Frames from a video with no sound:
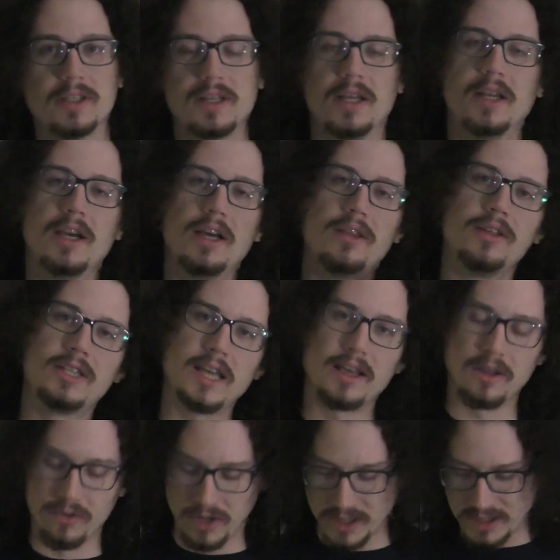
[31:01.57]
I
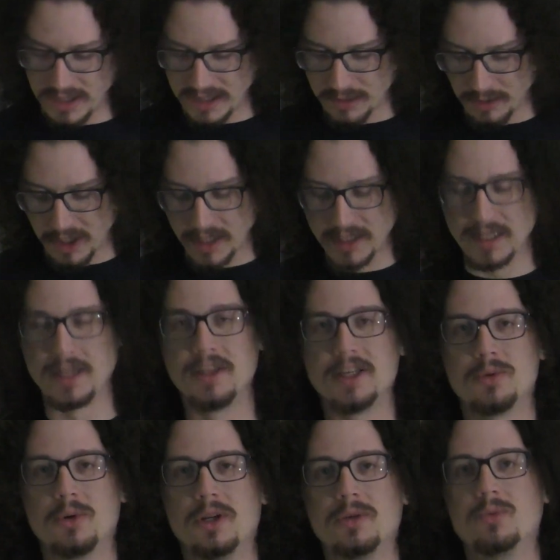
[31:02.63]
told you that it has to
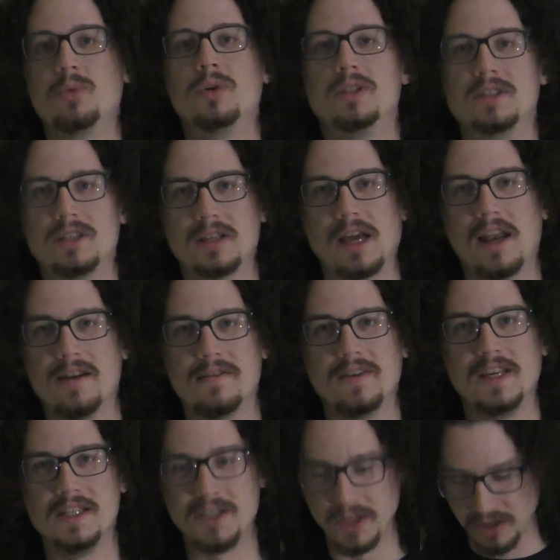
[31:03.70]
be, all right?
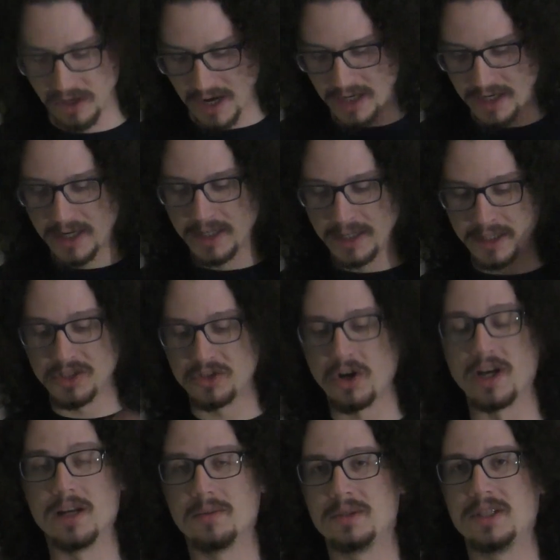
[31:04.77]

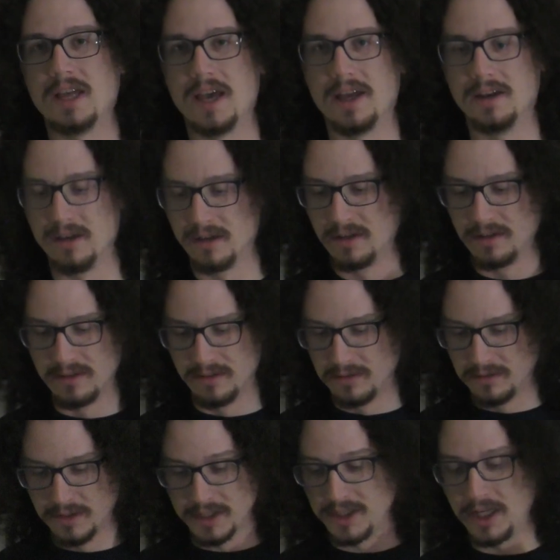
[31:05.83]
You should never have
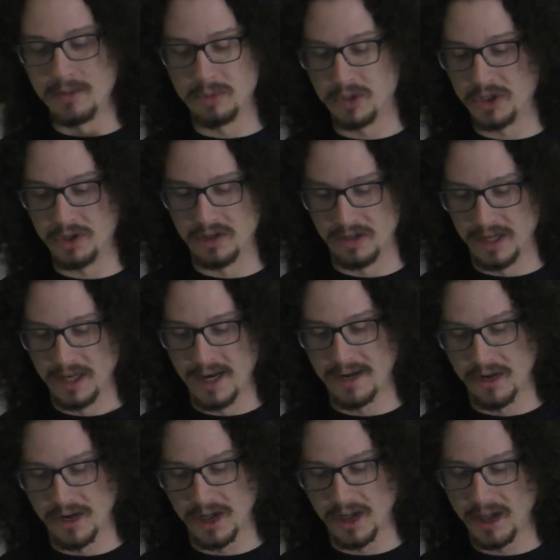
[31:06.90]
equals
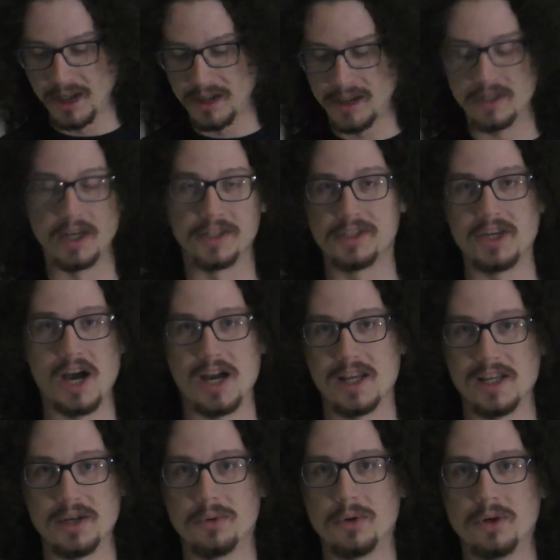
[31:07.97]
in the alternative
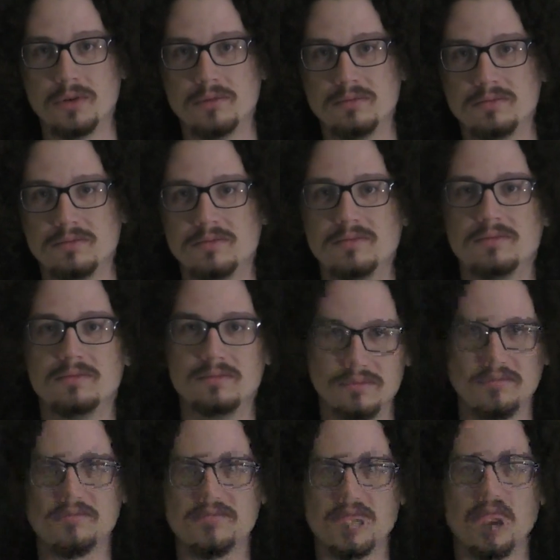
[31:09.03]
hypothesis, all
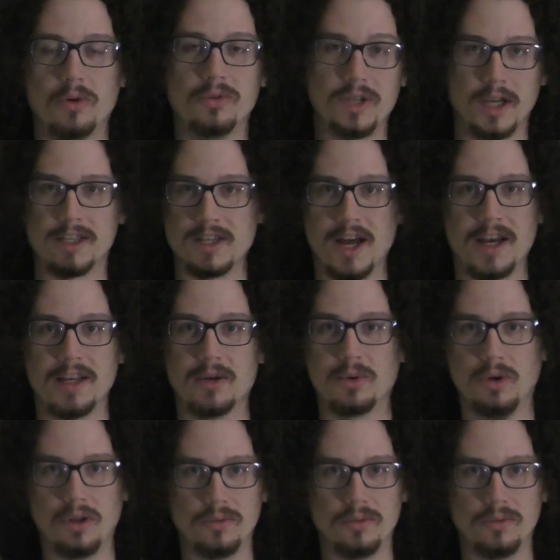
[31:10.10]
right? So that's one